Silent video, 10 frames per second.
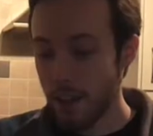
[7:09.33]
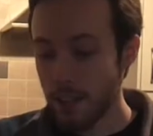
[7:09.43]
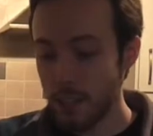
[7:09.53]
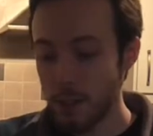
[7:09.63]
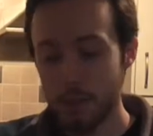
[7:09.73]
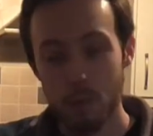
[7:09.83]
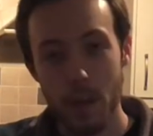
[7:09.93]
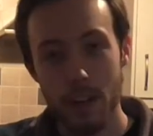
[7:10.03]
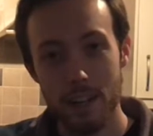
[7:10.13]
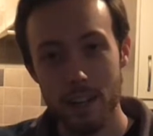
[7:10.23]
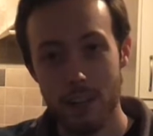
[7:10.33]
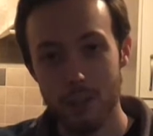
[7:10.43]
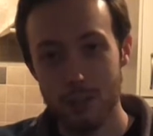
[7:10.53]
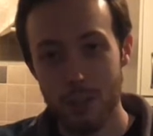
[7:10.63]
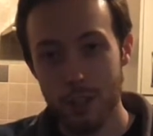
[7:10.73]
In terms of painting,
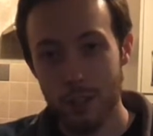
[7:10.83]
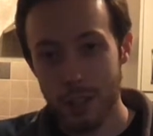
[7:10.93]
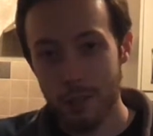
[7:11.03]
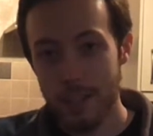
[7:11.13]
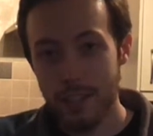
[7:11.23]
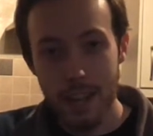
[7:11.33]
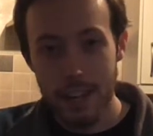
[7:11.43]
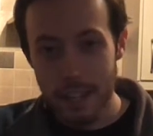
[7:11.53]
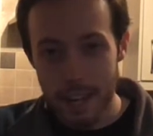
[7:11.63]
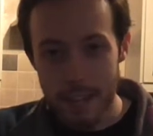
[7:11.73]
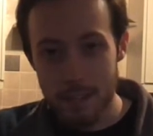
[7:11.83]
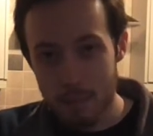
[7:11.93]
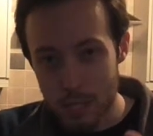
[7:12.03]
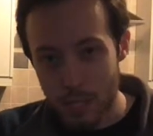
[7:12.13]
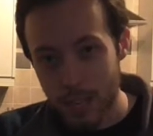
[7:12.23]
I would strongly recommend getting
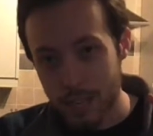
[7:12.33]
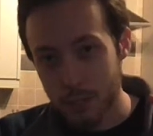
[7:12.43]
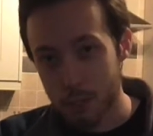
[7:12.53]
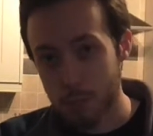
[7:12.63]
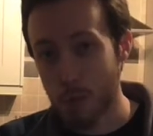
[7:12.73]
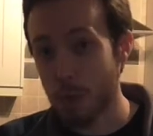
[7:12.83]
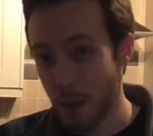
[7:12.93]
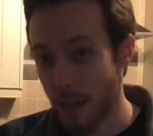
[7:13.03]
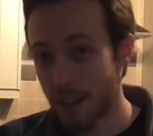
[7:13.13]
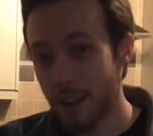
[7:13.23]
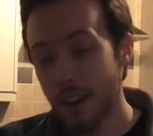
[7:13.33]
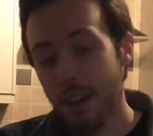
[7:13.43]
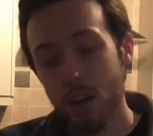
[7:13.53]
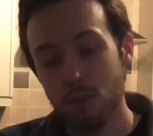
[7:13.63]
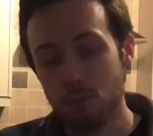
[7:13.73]
a metallic spray paint
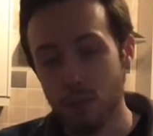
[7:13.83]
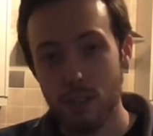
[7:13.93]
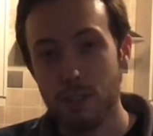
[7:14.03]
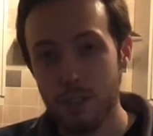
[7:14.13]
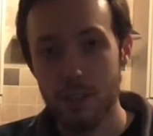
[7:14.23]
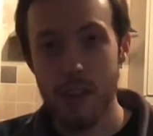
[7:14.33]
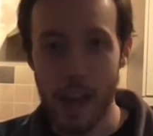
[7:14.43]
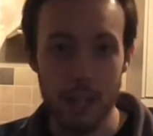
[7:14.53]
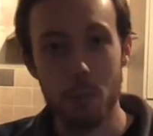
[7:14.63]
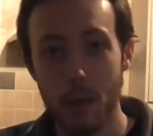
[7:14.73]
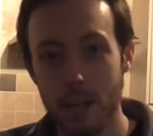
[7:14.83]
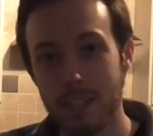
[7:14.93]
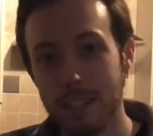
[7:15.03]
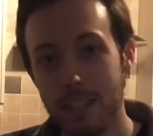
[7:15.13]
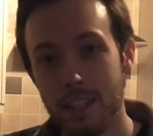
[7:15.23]
rather than hand
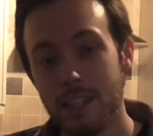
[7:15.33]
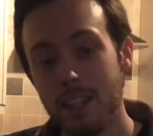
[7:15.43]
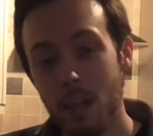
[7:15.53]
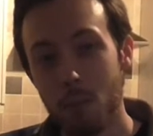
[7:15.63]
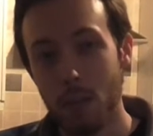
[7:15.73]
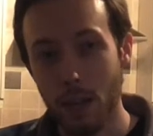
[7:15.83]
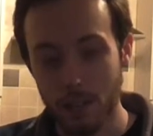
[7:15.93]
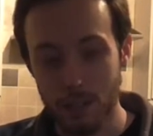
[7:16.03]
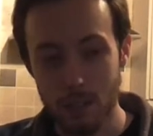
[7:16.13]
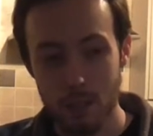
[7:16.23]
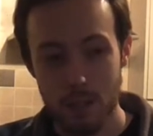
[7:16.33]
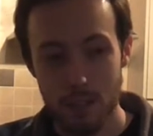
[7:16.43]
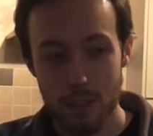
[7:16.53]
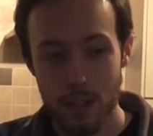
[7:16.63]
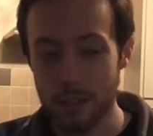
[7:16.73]
painting it, because
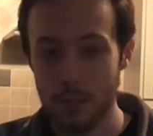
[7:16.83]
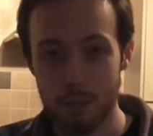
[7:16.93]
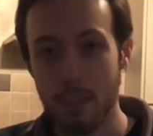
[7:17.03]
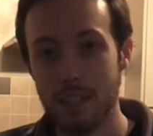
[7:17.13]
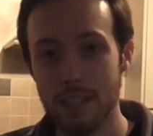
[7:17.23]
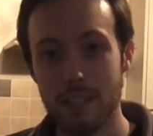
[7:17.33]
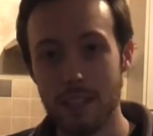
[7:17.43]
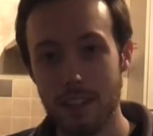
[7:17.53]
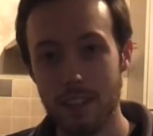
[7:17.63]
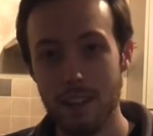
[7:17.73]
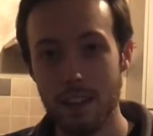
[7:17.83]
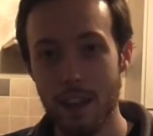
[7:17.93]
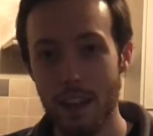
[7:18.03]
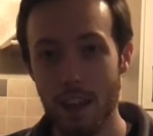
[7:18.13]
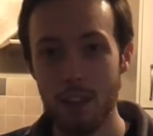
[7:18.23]
that just makes it a
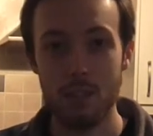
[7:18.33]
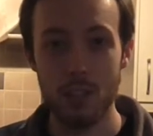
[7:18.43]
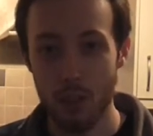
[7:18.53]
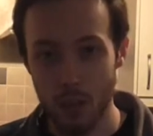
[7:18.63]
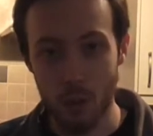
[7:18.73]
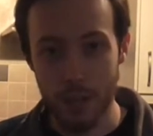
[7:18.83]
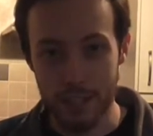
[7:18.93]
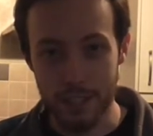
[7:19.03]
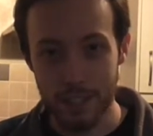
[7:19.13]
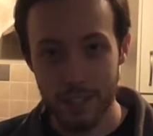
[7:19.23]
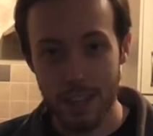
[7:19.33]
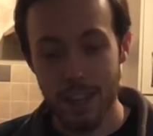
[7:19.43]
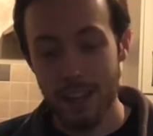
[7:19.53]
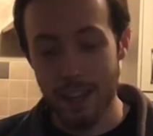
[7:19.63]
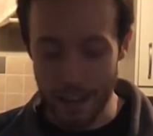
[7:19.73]
hell of a lot quicker,
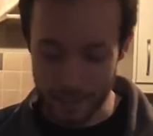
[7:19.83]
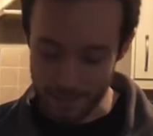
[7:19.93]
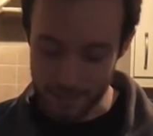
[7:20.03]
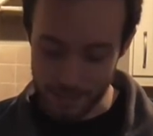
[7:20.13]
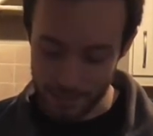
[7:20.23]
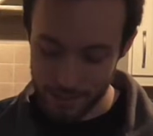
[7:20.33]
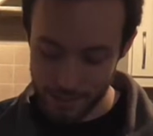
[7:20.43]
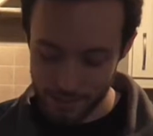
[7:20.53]
and